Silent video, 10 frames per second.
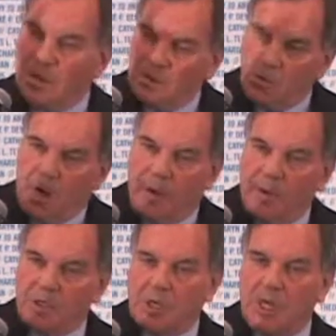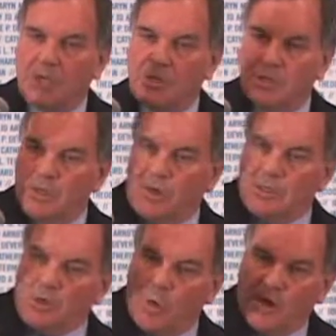through higher education
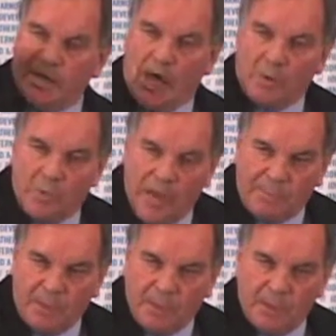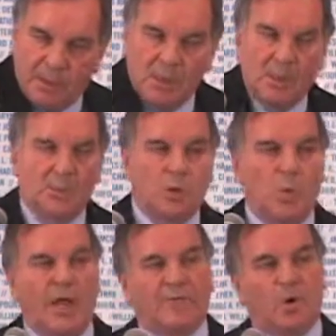is going down rapidly. So
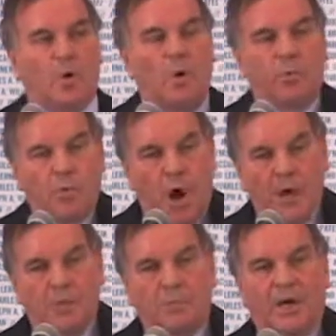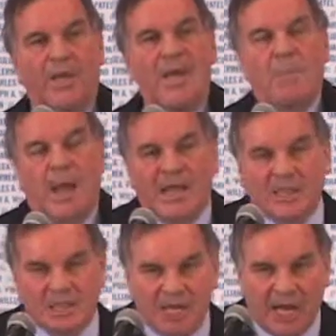we have to go abroad to bring math
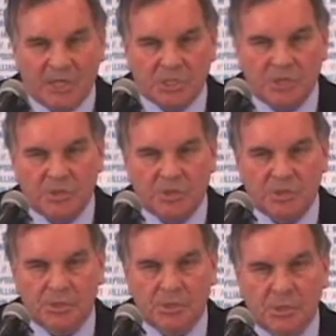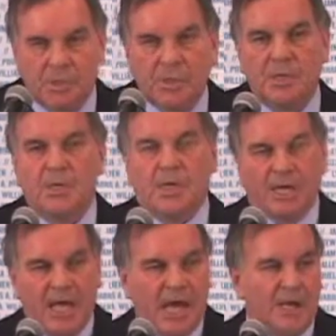and science teachers. And
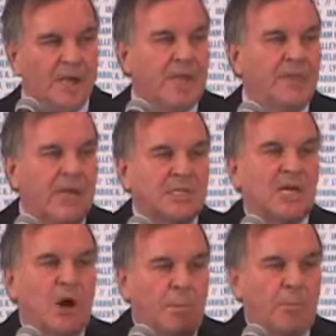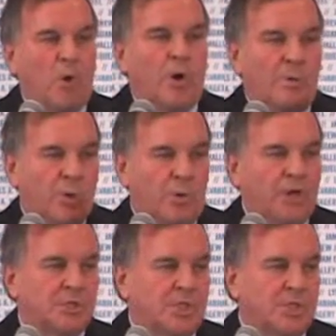again, that's how important
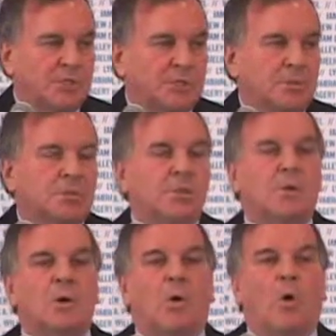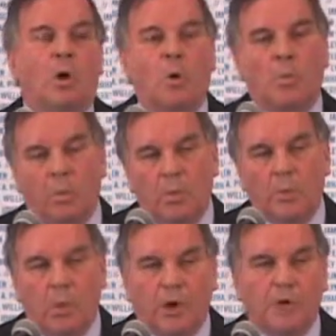immigration is, or
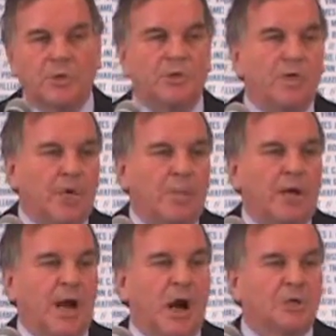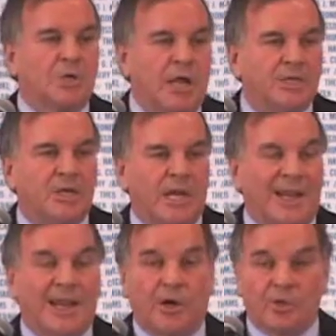workers in regards to
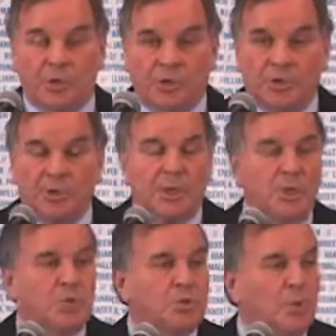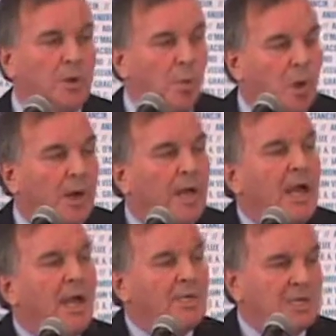educating our children and doing work.
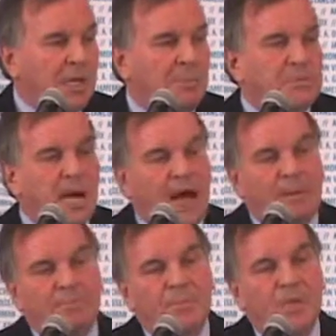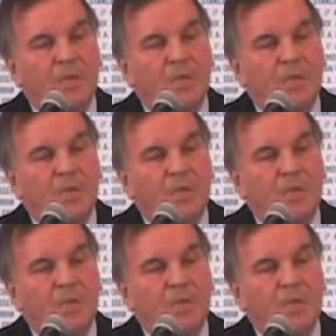At the same time,